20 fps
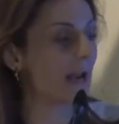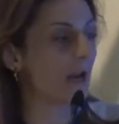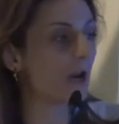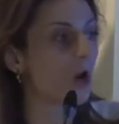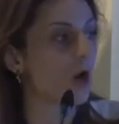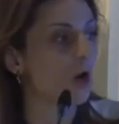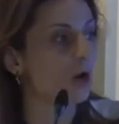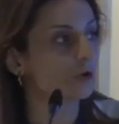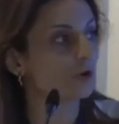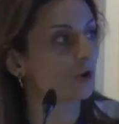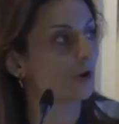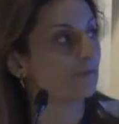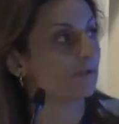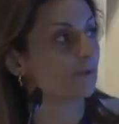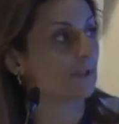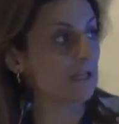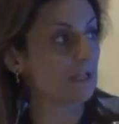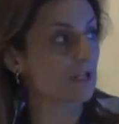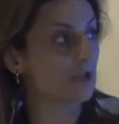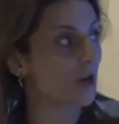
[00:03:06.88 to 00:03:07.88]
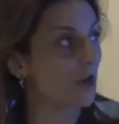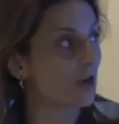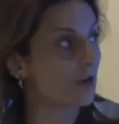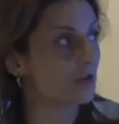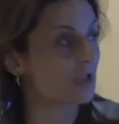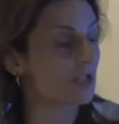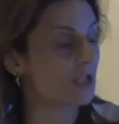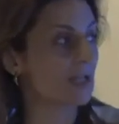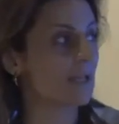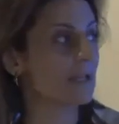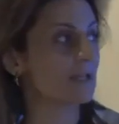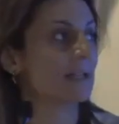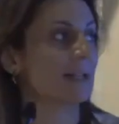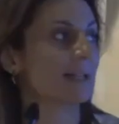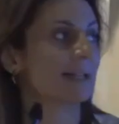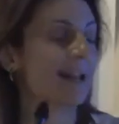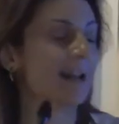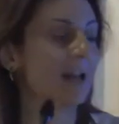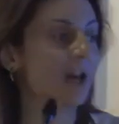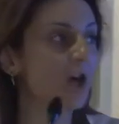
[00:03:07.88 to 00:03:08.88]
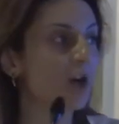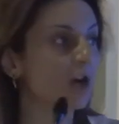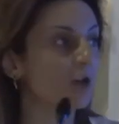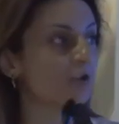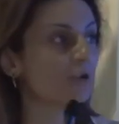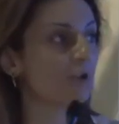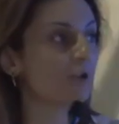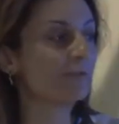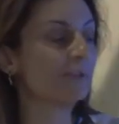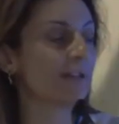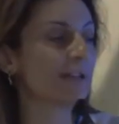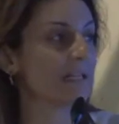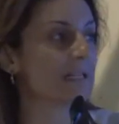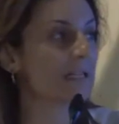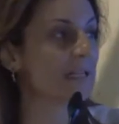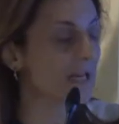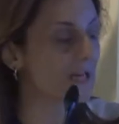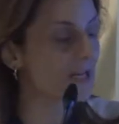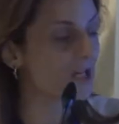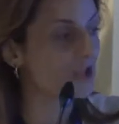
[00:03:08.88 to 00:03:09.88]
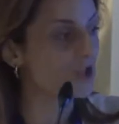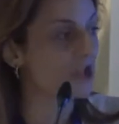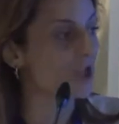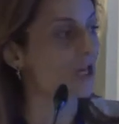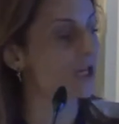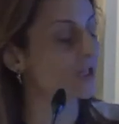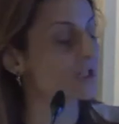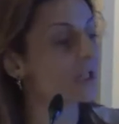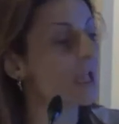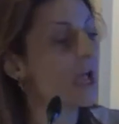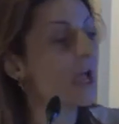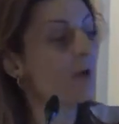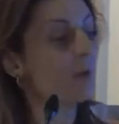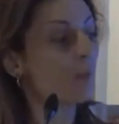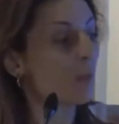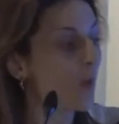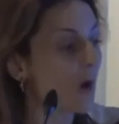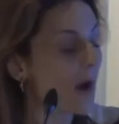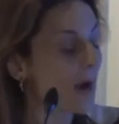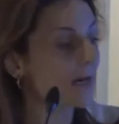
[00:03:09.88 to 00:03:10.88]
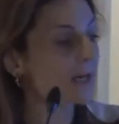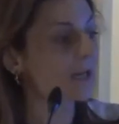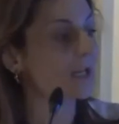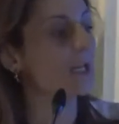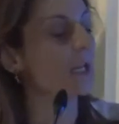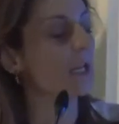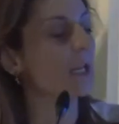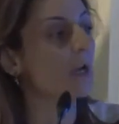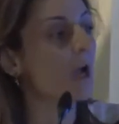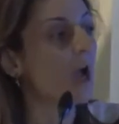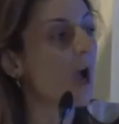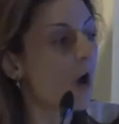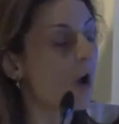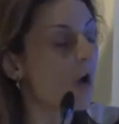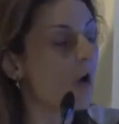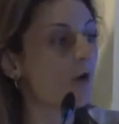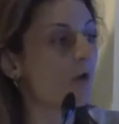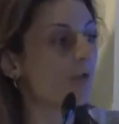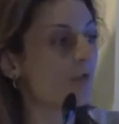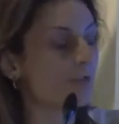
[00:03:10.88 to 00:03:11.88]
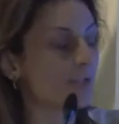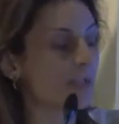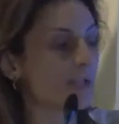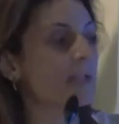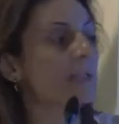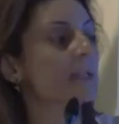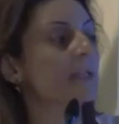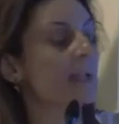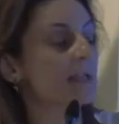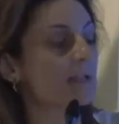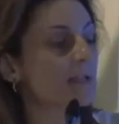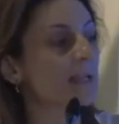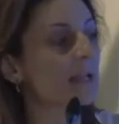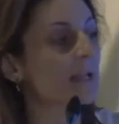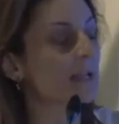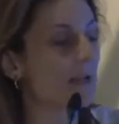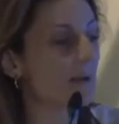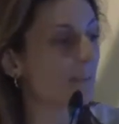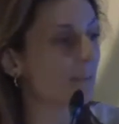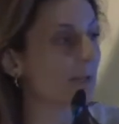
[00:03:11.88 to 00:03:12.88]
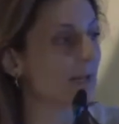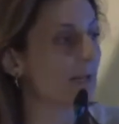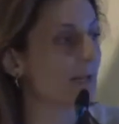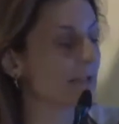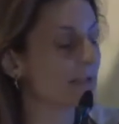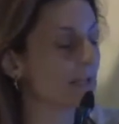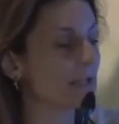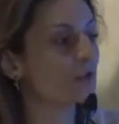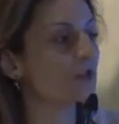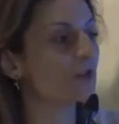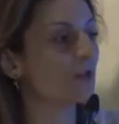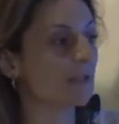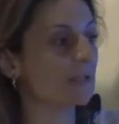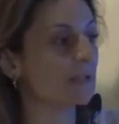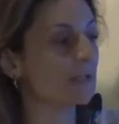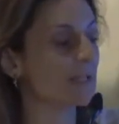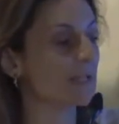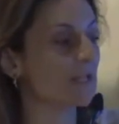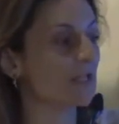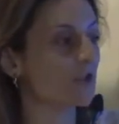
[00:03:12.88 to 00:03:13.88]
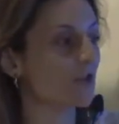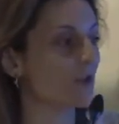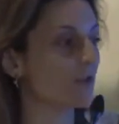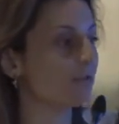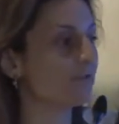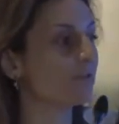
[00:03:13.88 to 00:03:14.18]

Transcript: a lot of resources and a lot of researchers working on the sustainability transition.